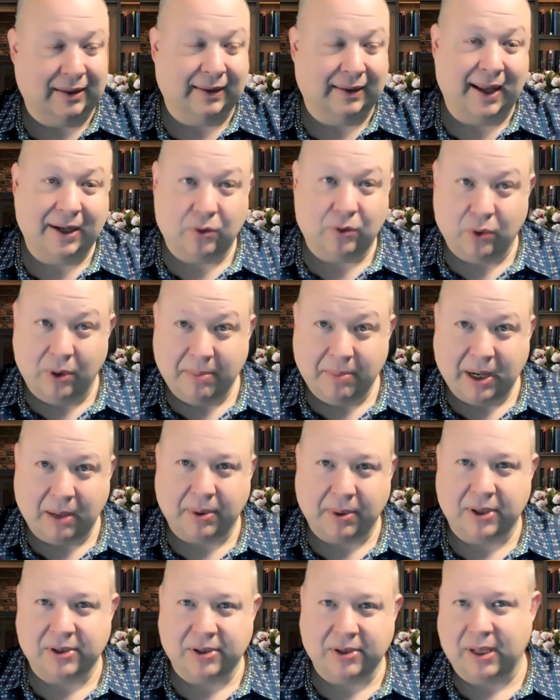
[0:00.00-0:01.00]
Litecoin
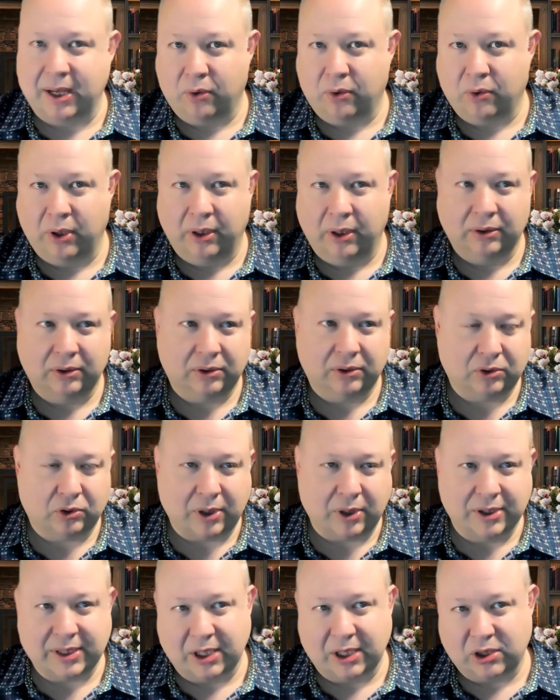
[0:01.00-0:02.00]
back because Litecoin
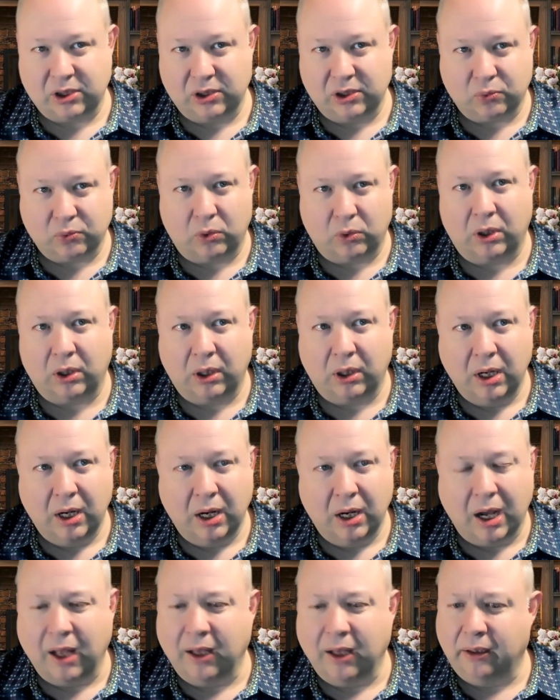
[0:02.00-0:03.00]
transactions were
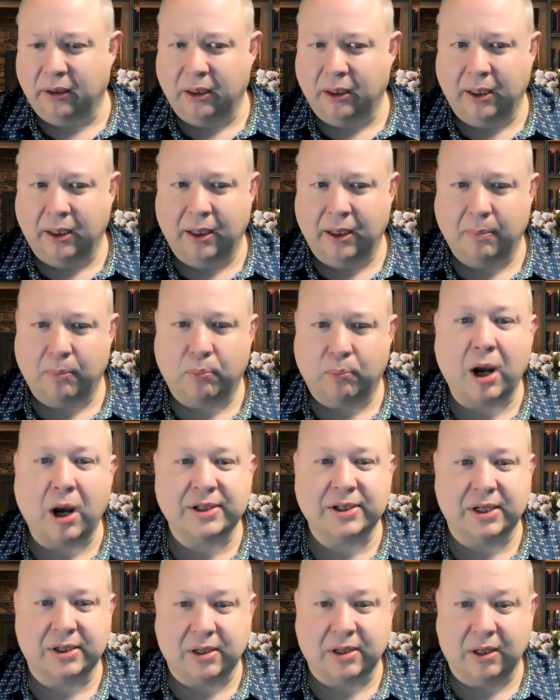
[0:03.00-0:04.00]

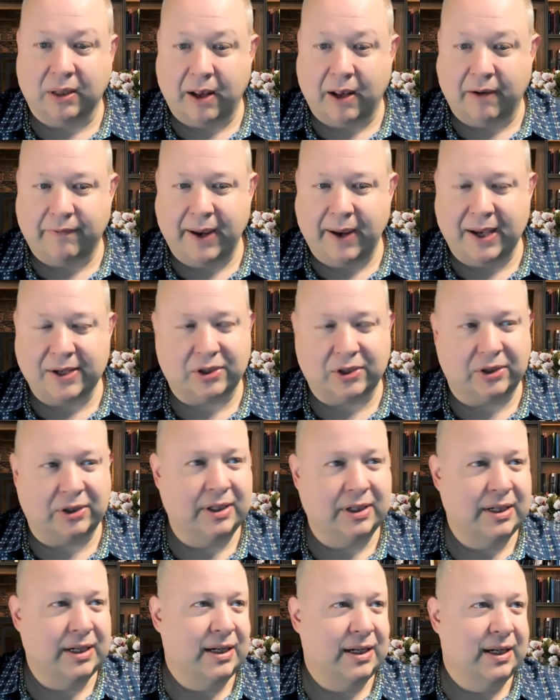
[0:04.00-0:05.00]
processed a lot
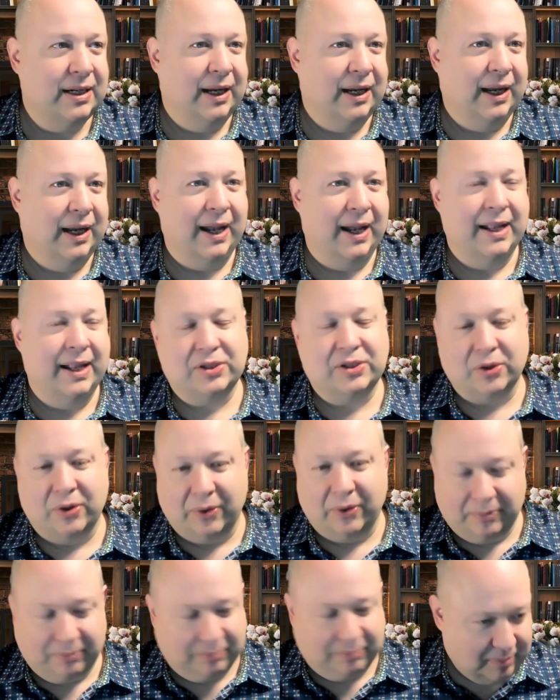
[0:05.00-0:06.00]
faster. And
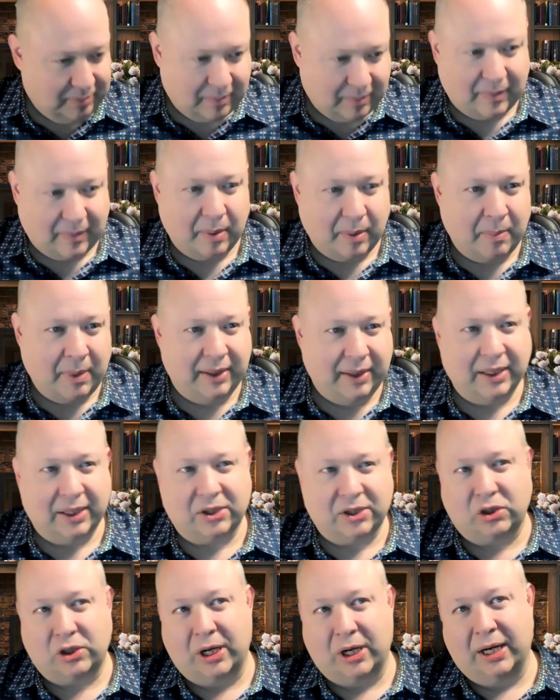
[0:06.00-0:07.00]
so made the
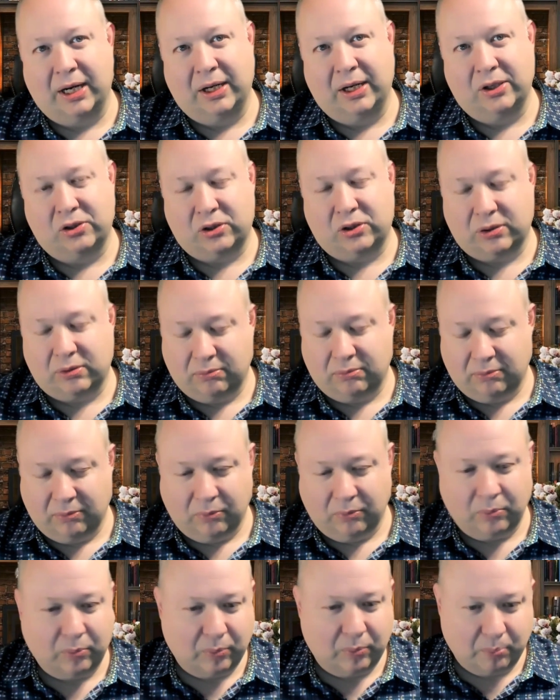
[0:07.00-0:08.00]
exchange,
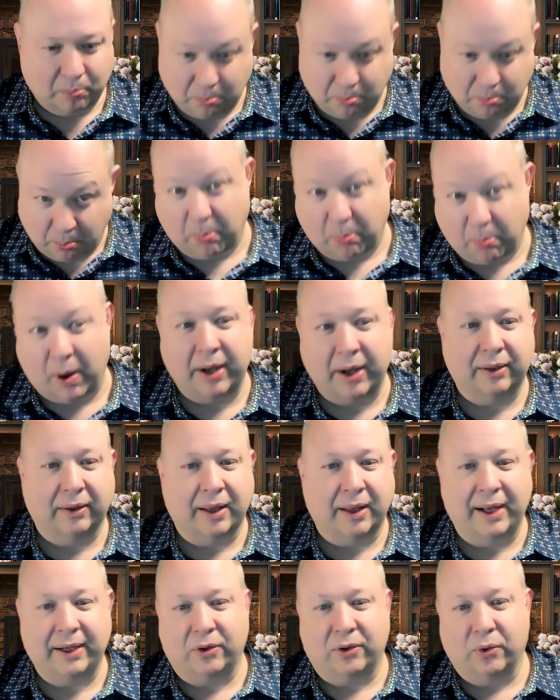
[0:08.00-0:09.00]
bought
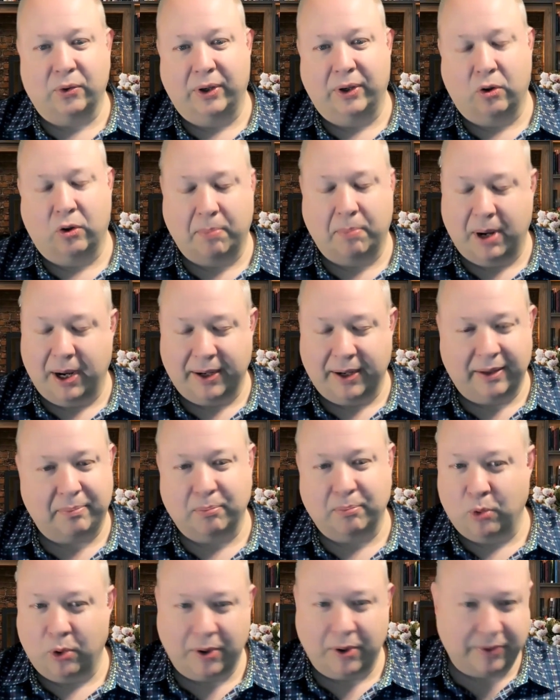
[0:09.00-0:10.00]
Litecoin or bought it
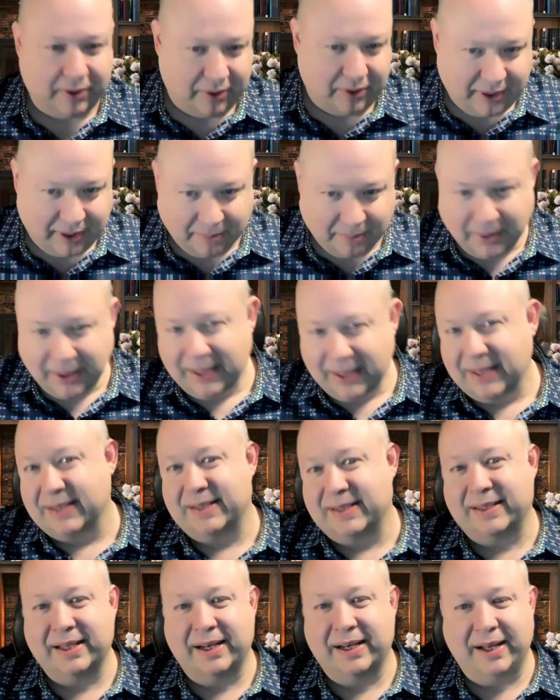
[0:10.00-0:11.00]
more Ethereum,
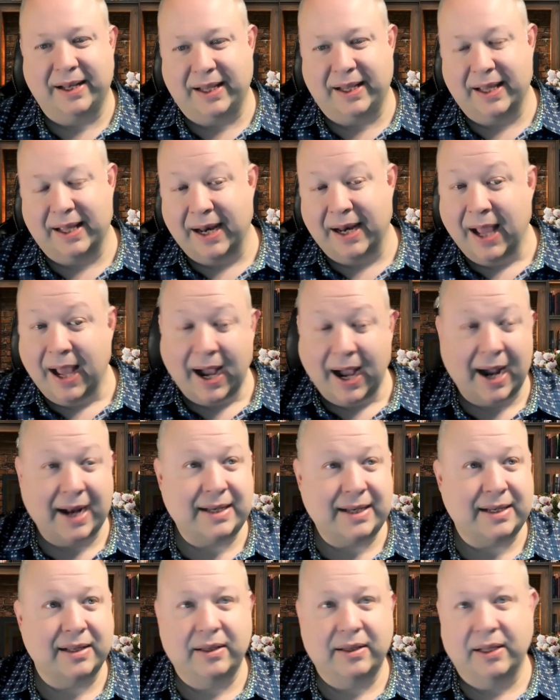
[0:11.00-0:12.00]
did it again. I
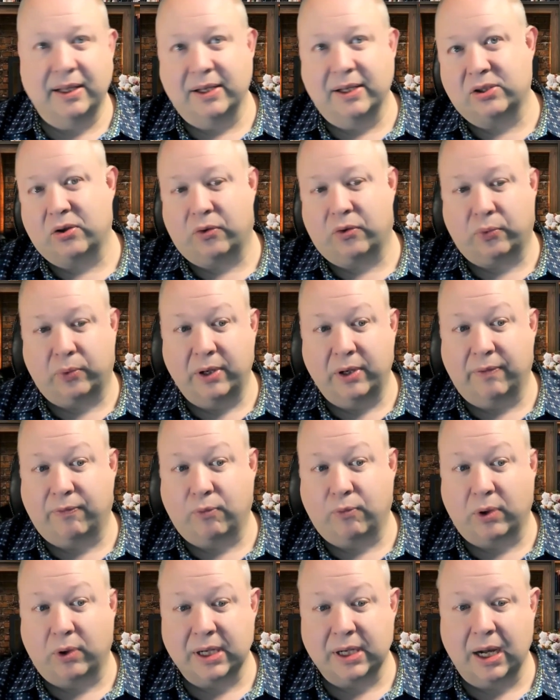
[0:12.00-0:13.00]
did this 3 or
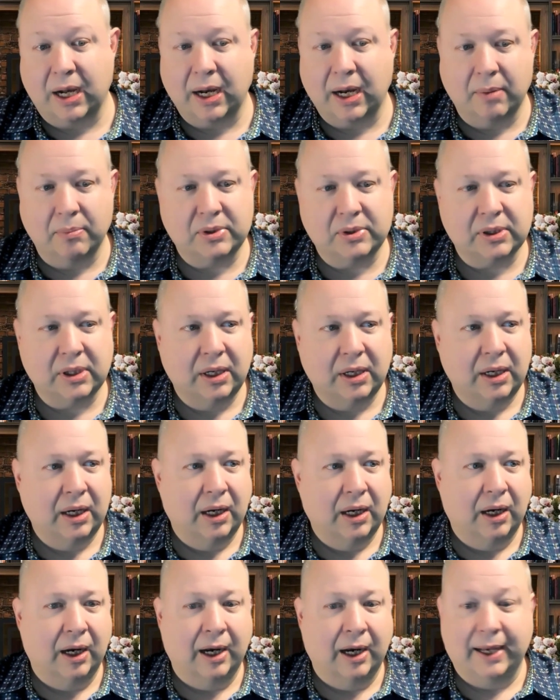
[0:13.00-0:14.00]
4 times
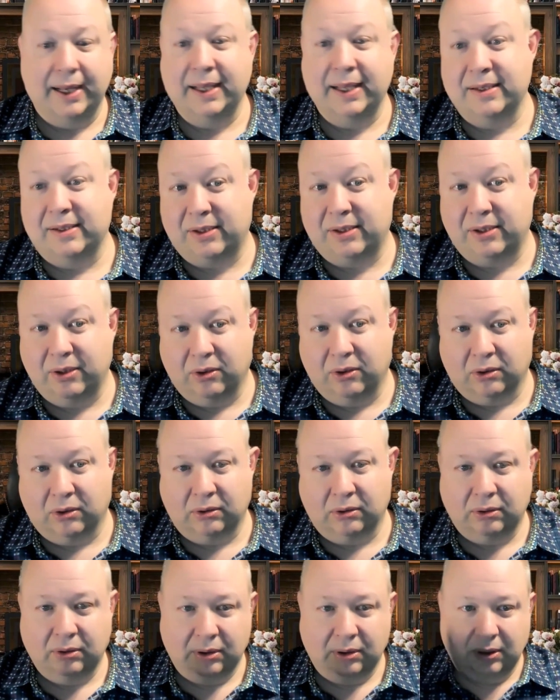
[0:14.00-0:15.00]

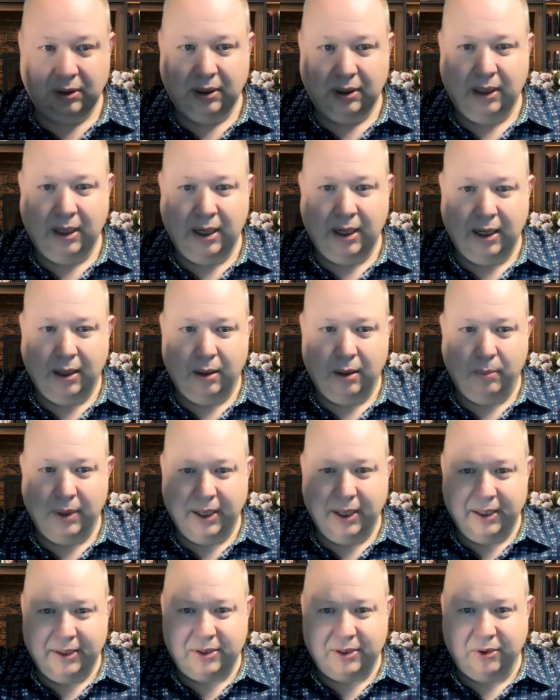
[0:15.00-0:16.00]
until
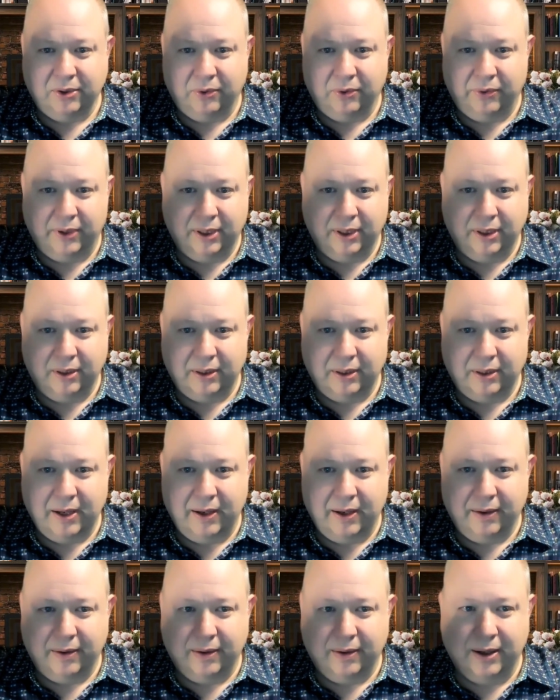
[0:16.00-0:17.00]
the
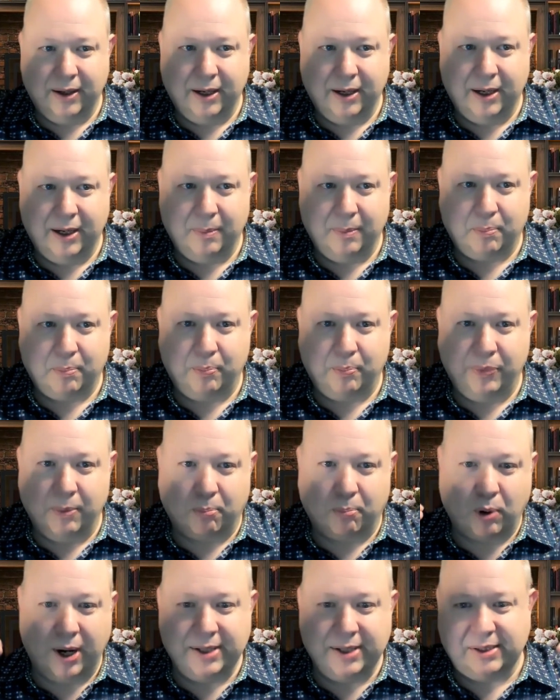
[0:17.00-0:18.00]

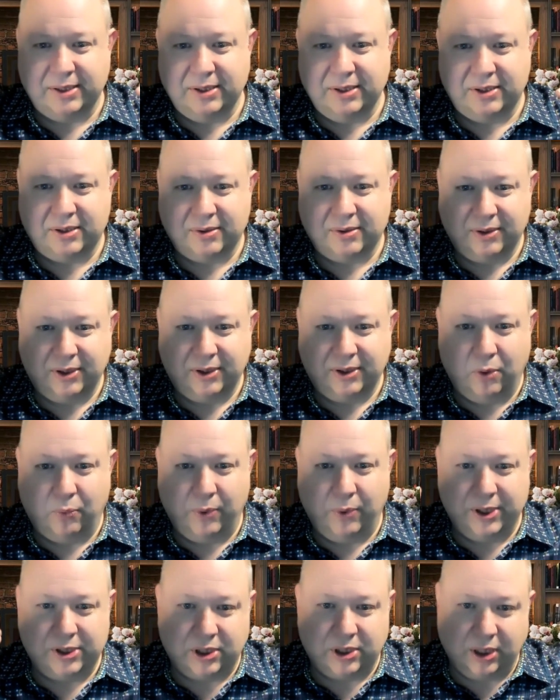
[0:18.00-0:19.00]
prices
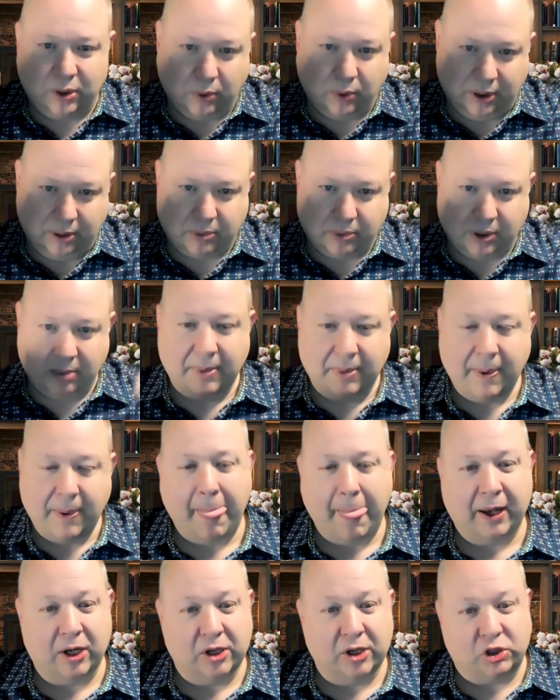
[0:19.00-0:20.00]
reached equilibrium,
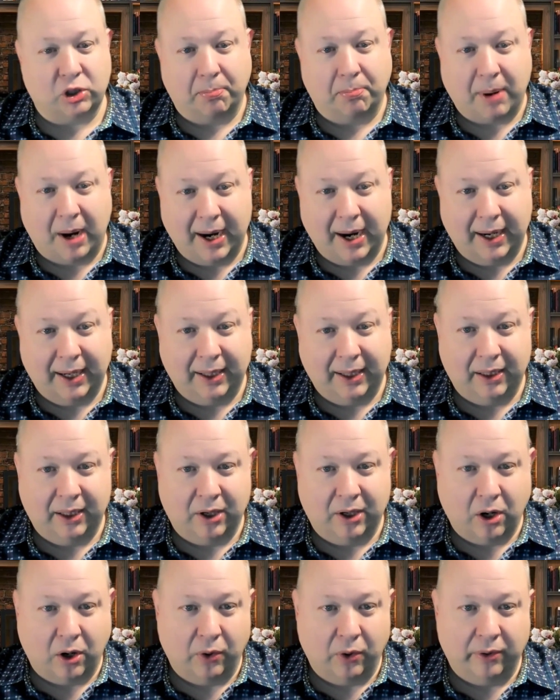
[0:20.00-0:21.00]
because you're buying
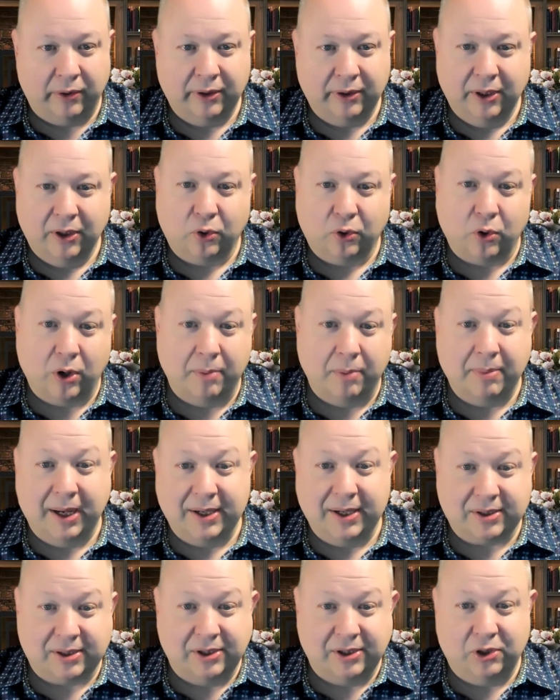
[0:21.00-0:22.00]
it on
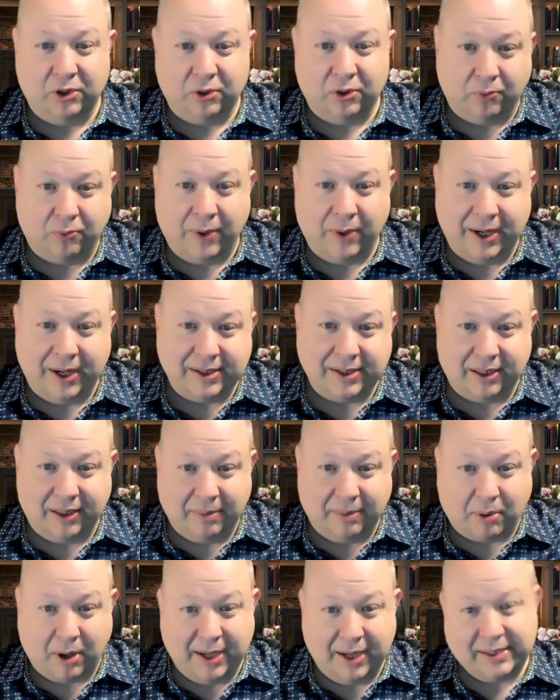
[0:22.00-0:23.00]
Coinbase and you're raising the
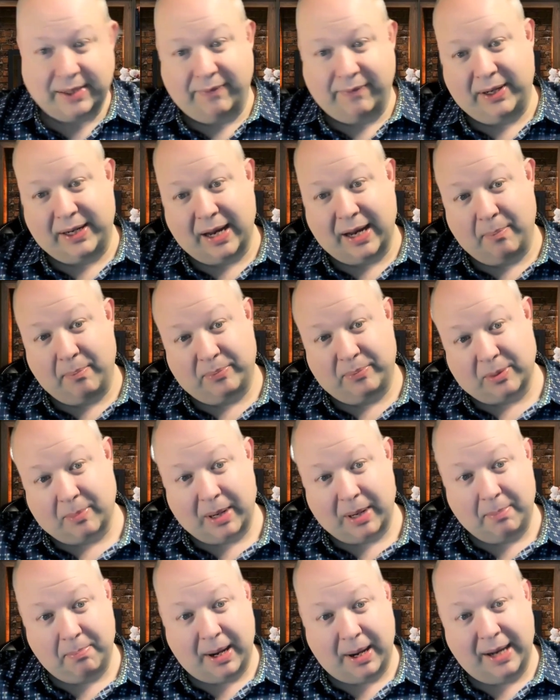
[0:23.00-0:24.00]
price every time
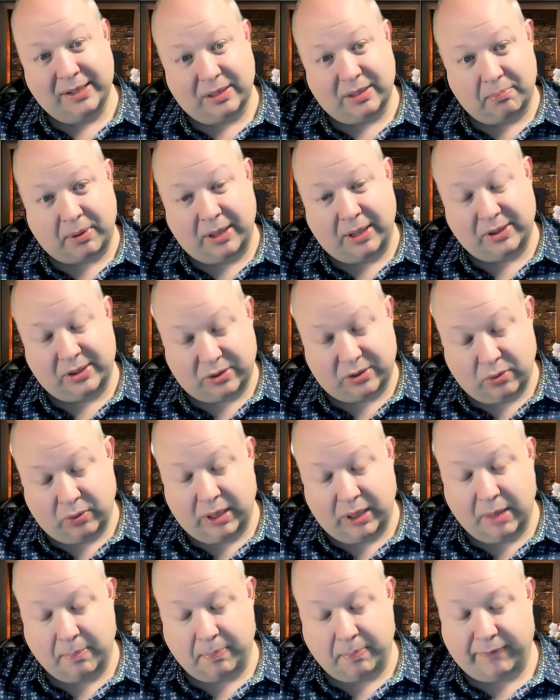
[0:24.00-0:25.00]
somebody buys. The price is
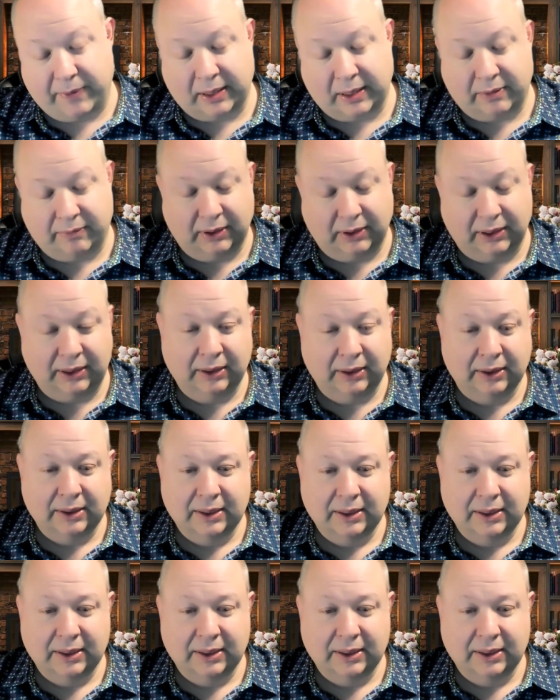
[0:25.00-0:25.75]
going up effectively,